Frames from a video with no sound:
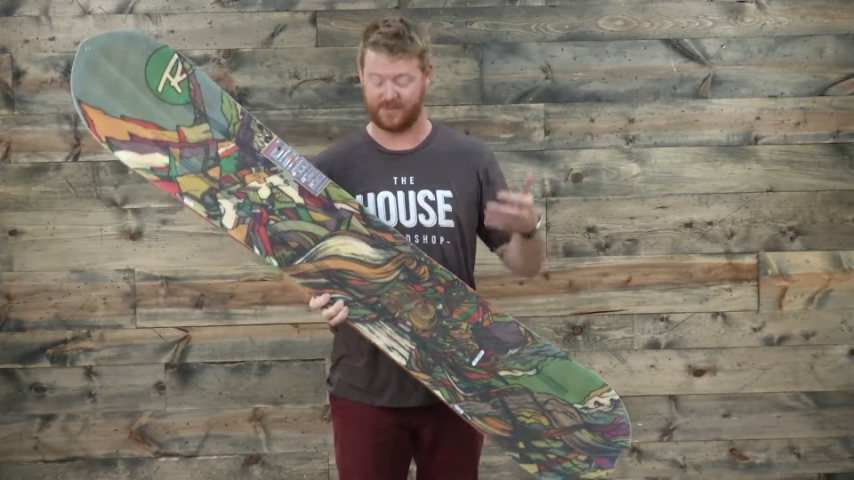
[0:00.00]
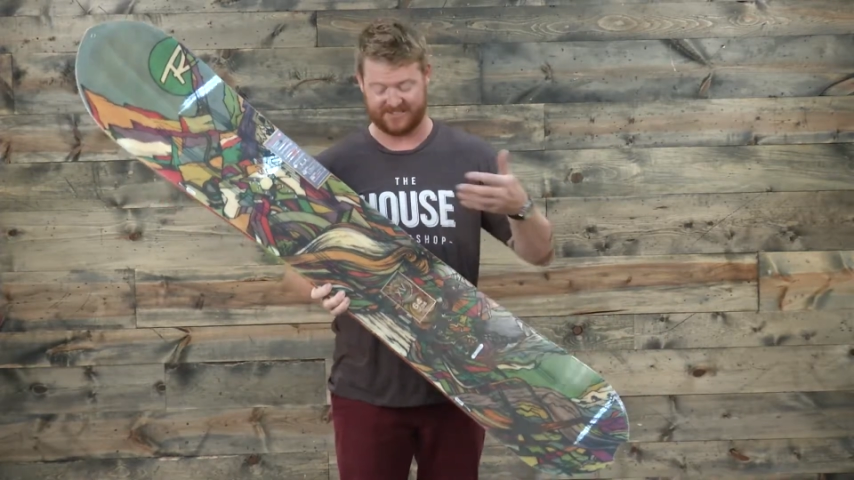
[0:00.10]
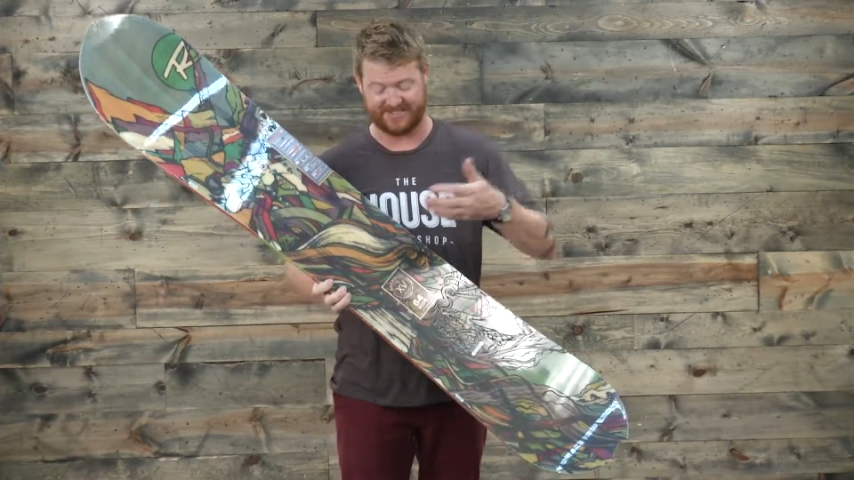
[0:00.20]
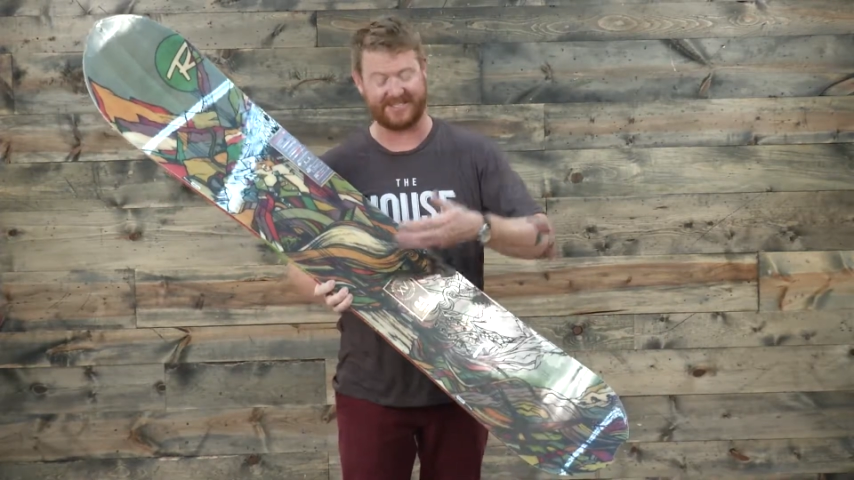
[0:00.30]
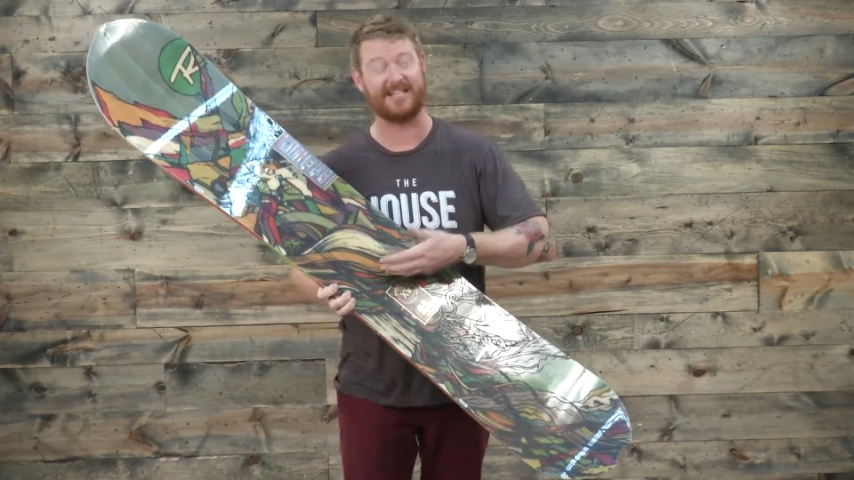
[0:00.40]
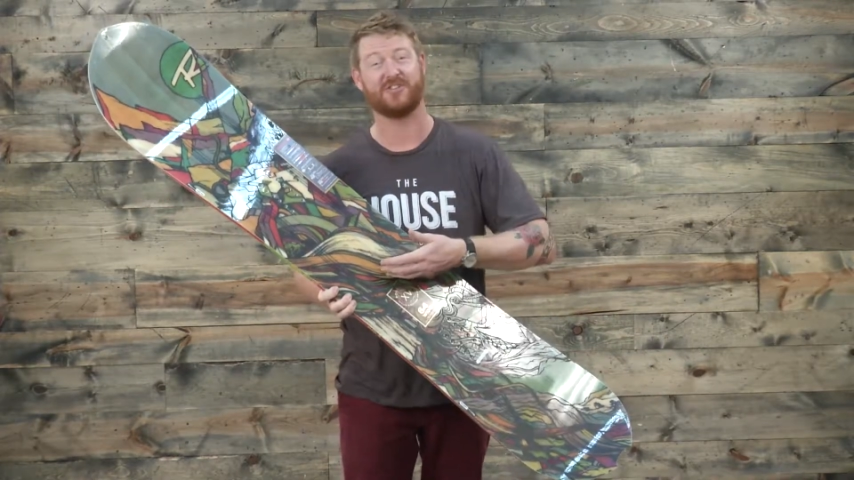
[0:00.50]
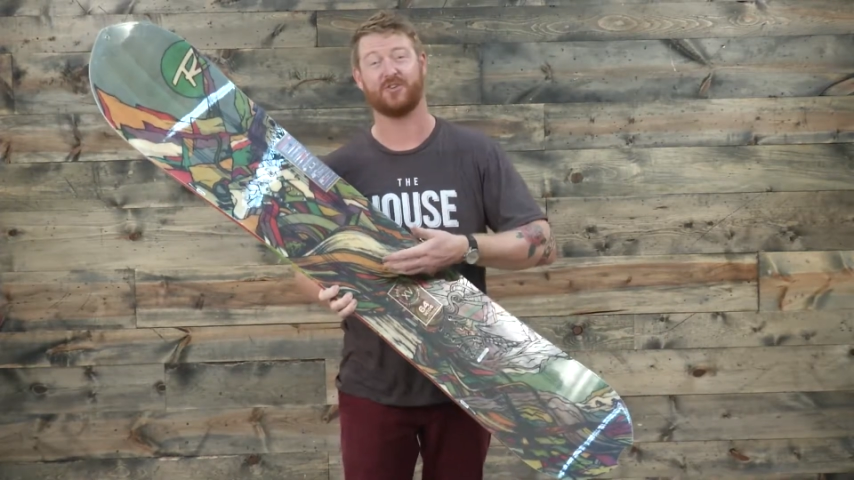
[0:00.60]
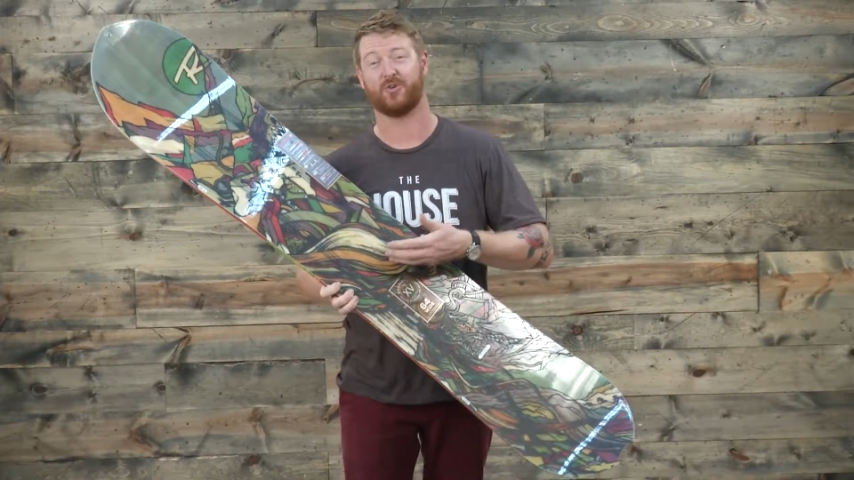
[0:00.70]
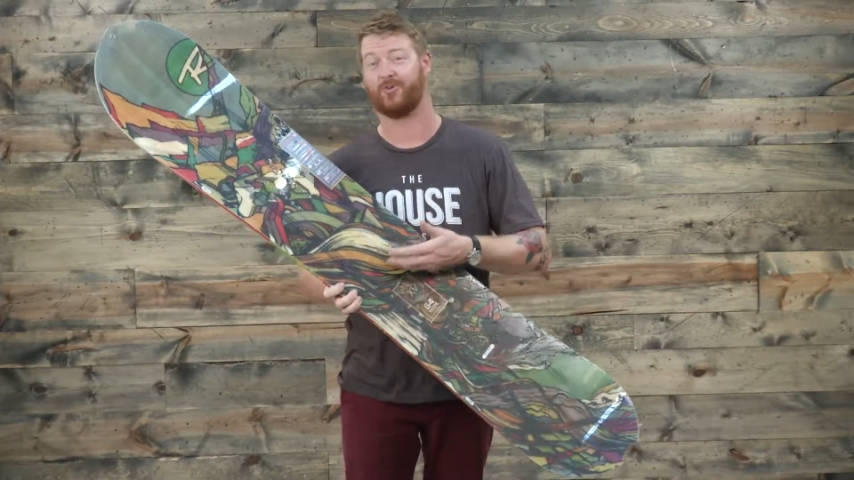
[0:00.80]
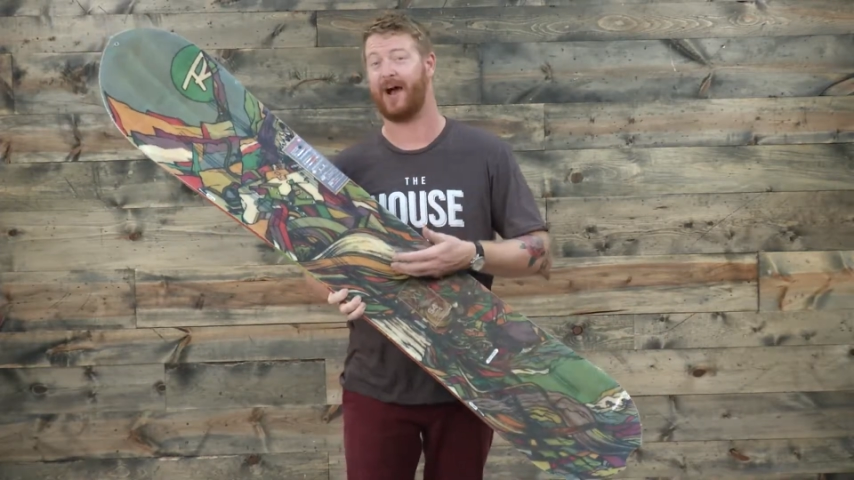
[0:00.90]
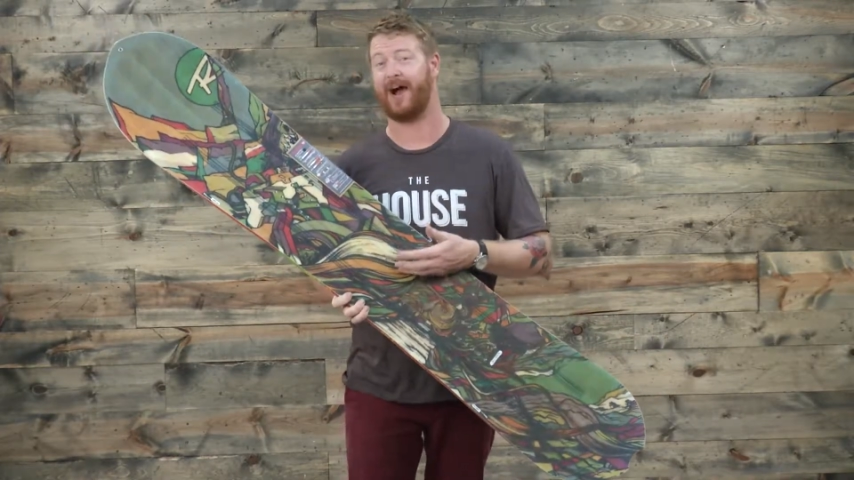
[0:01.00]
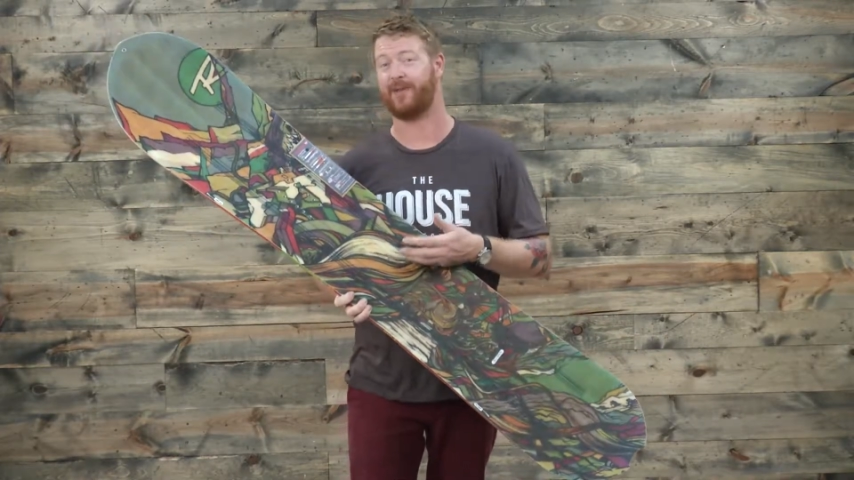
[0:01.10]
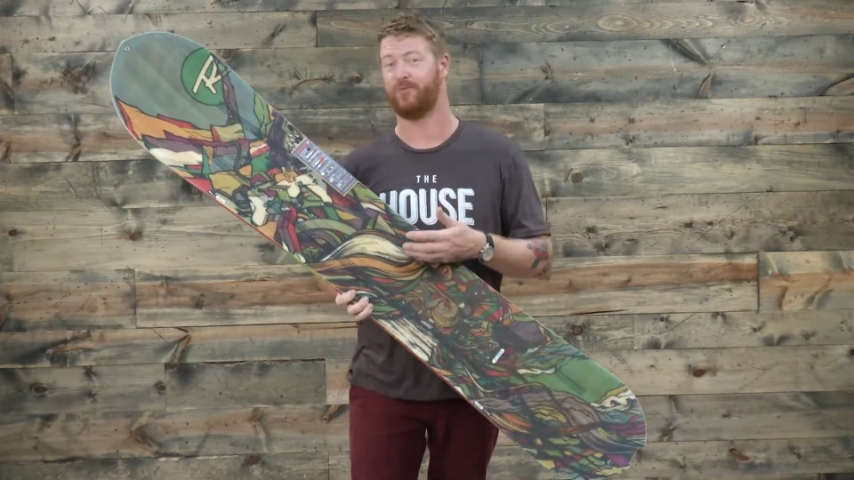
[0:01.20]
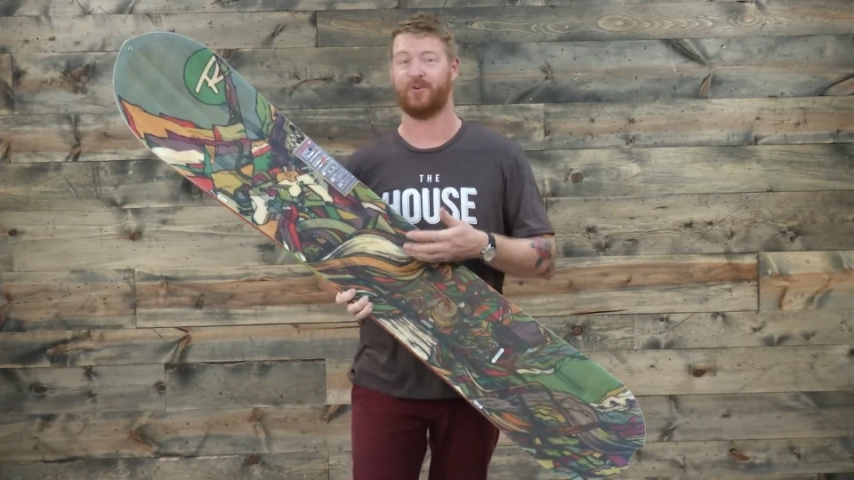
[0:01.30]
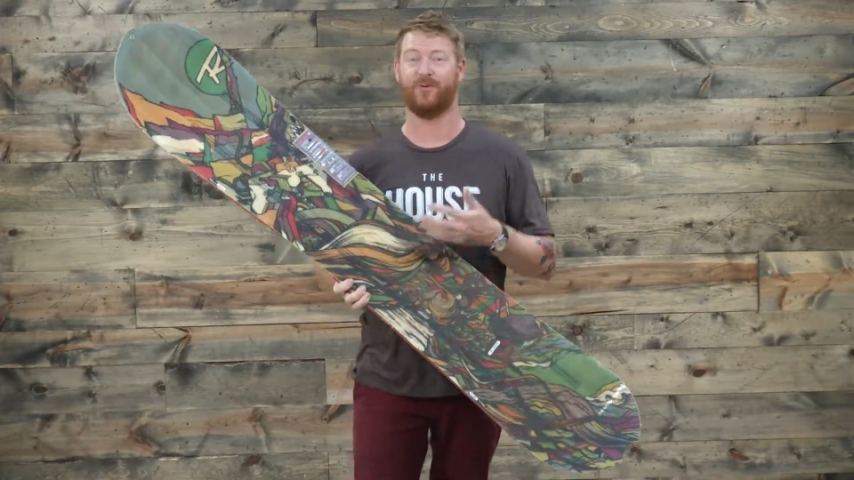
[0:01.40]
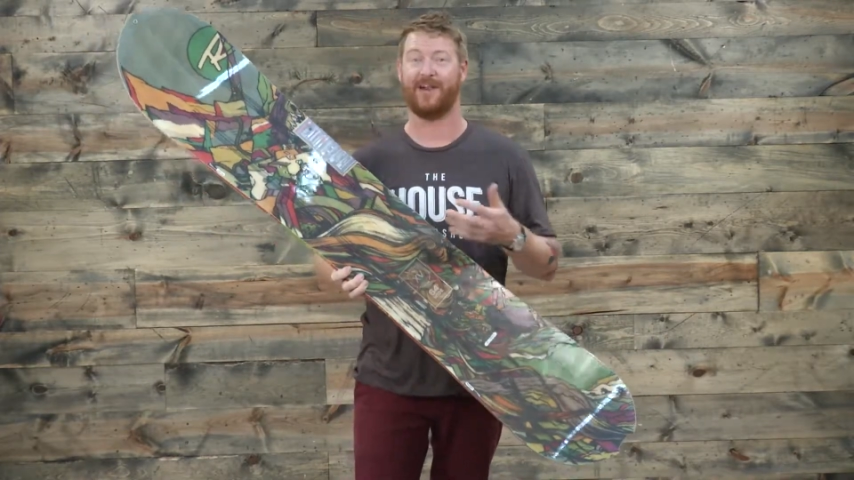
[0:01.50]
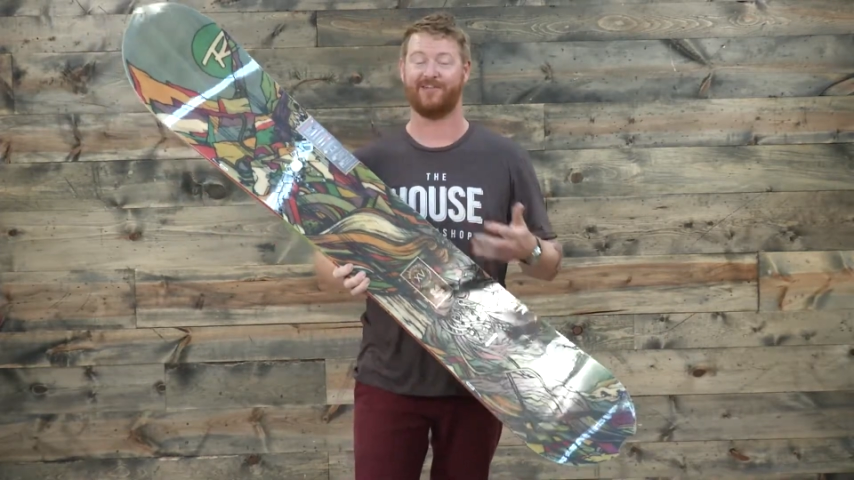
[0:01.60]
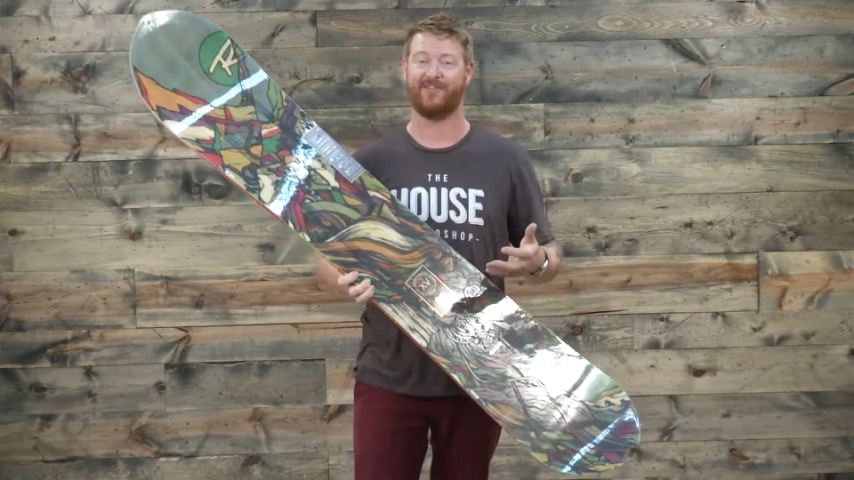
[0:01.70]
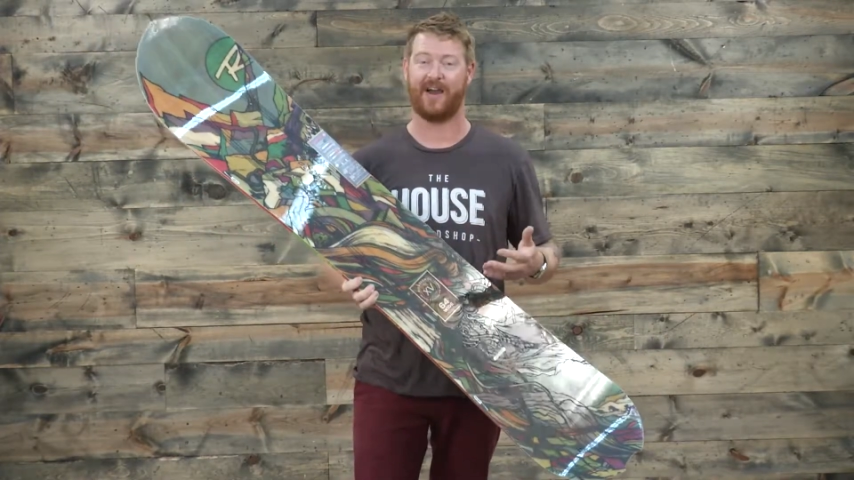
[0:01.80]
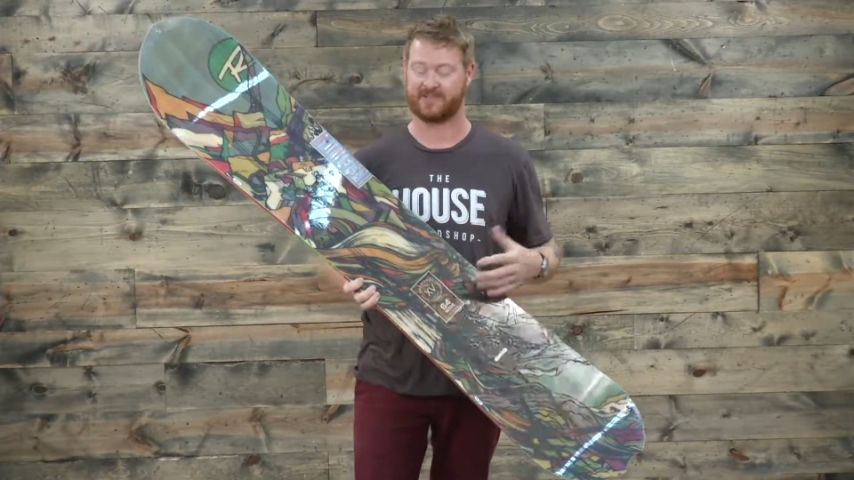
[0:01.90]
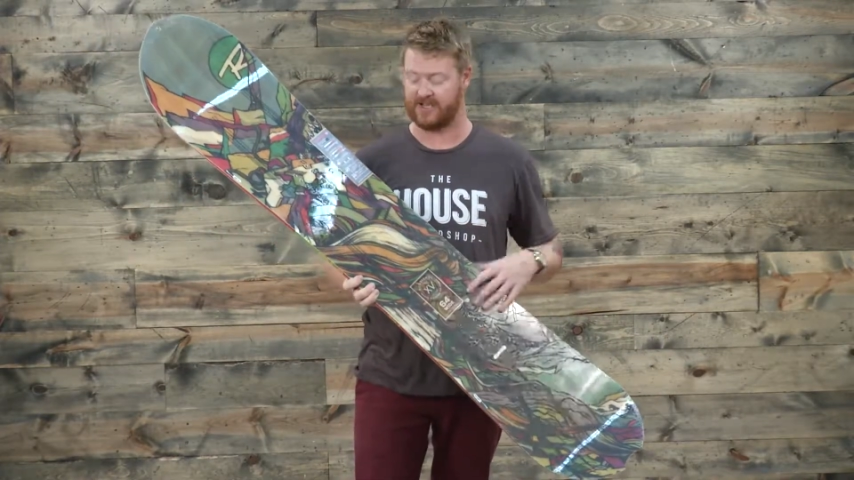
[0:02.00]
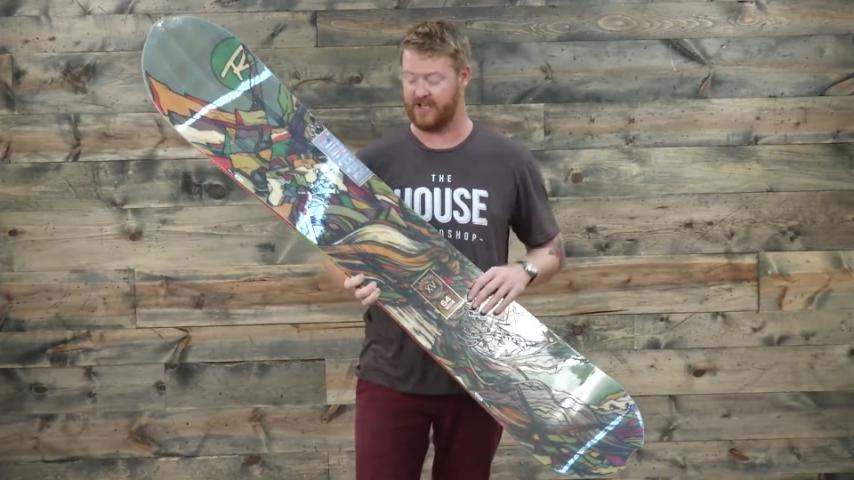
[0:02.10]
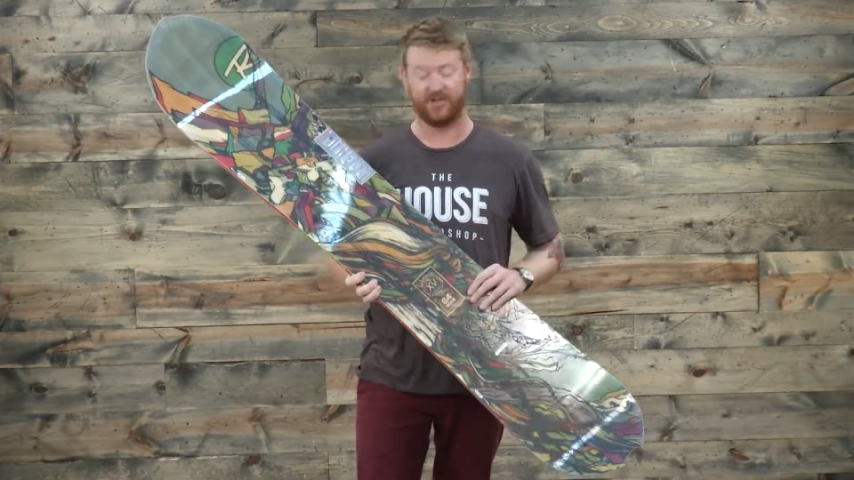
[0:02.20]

because it's easier to ride when you ride it fast,